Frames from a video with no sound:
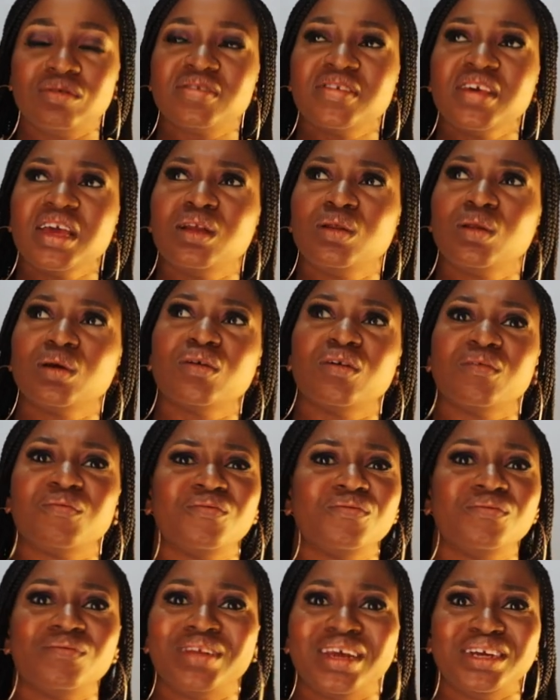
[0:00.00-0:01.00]
You see a lot
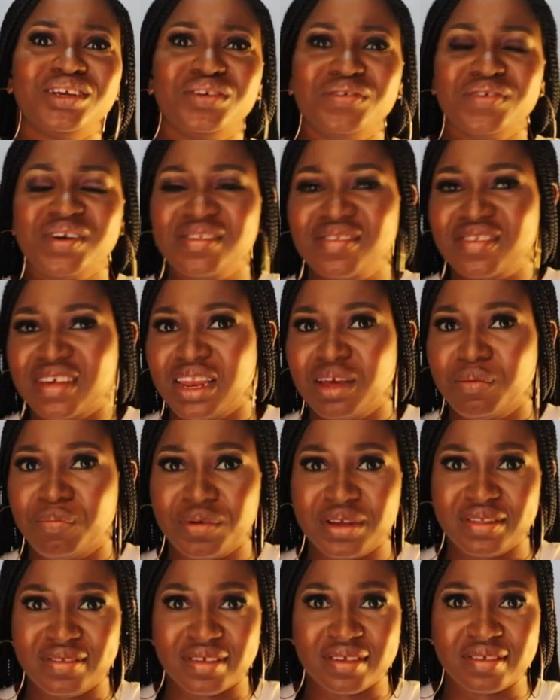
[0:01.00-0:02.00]
of Nigerian
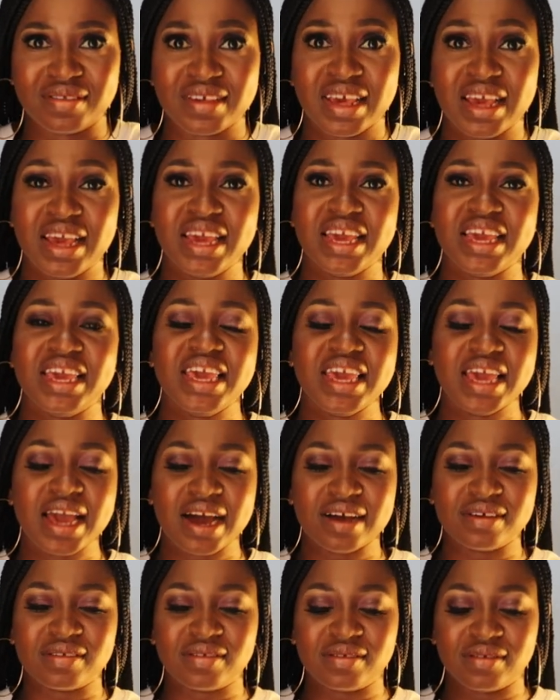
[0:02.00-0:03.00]
celebrities. He
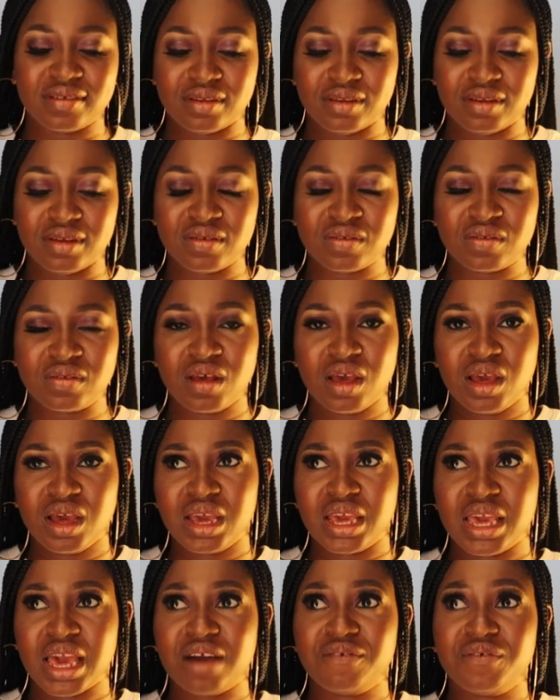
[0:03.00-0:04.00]
has this,
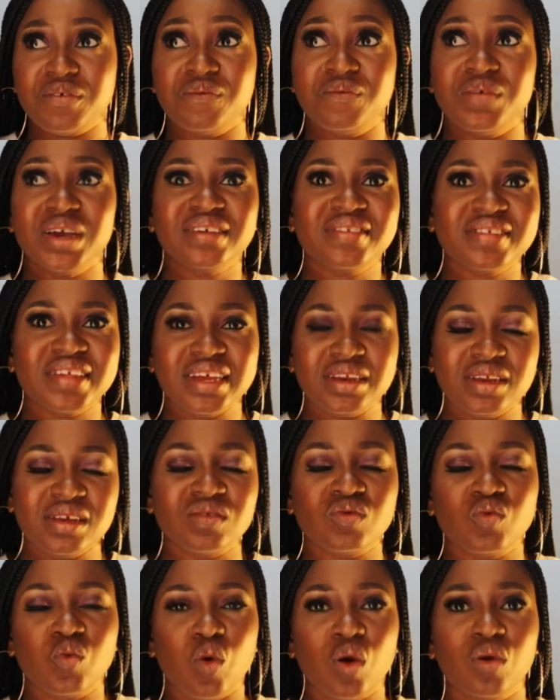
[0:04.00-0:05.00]
he have invested
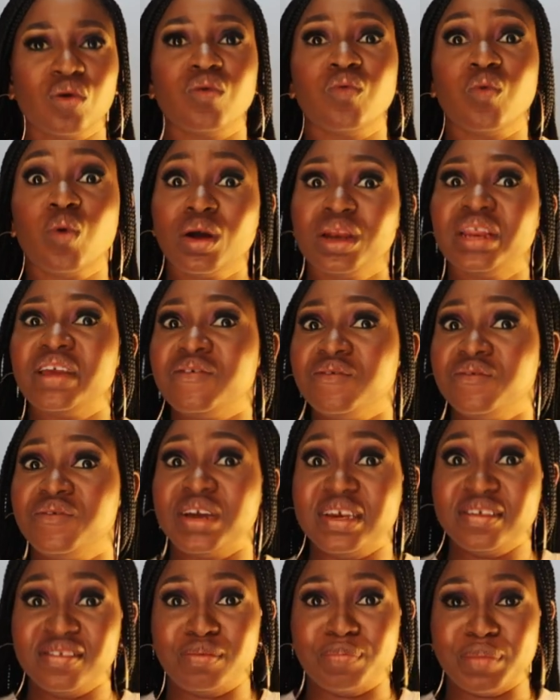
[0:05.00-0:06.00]
this one-on-one -on -one
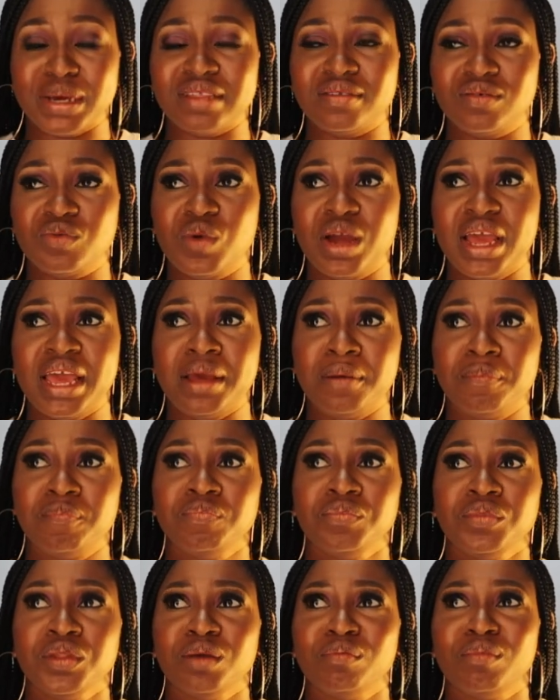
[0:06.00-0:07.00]
investment where
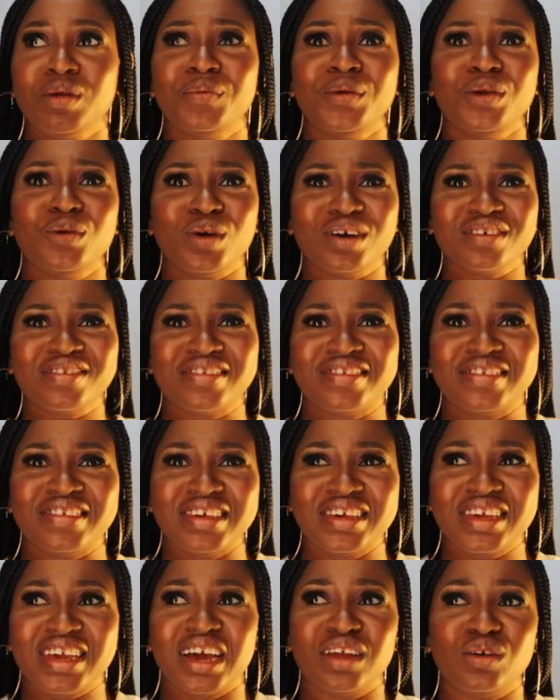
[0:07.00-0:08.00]
maybe you are
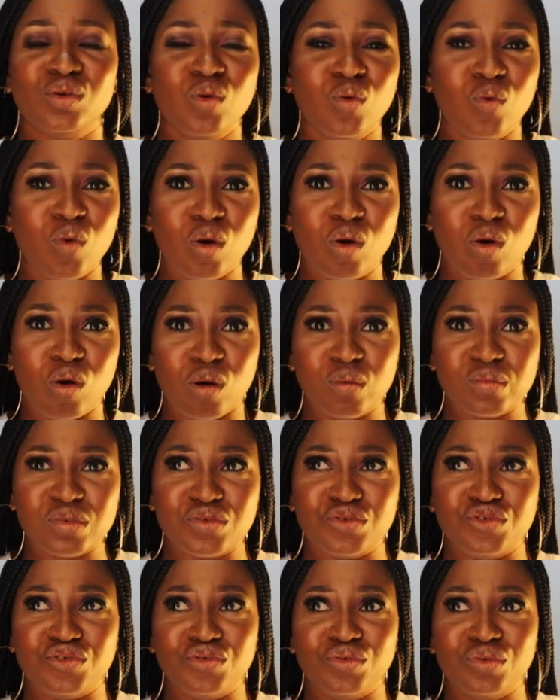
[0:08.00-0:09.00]
sick and no one
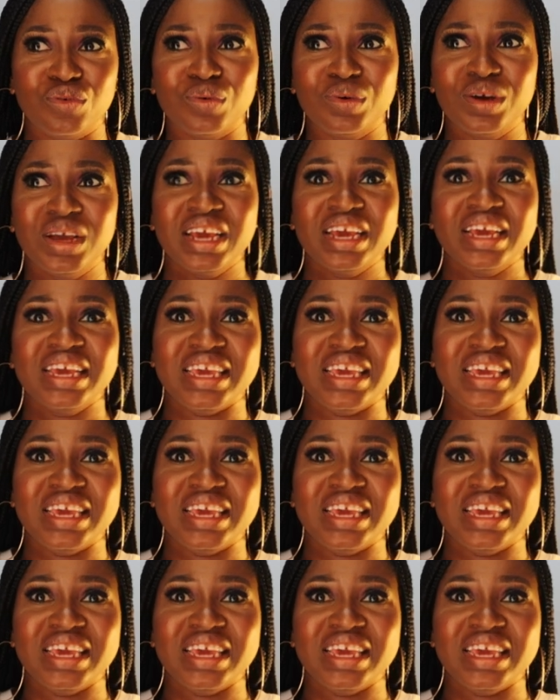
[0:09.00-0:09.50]
comes through.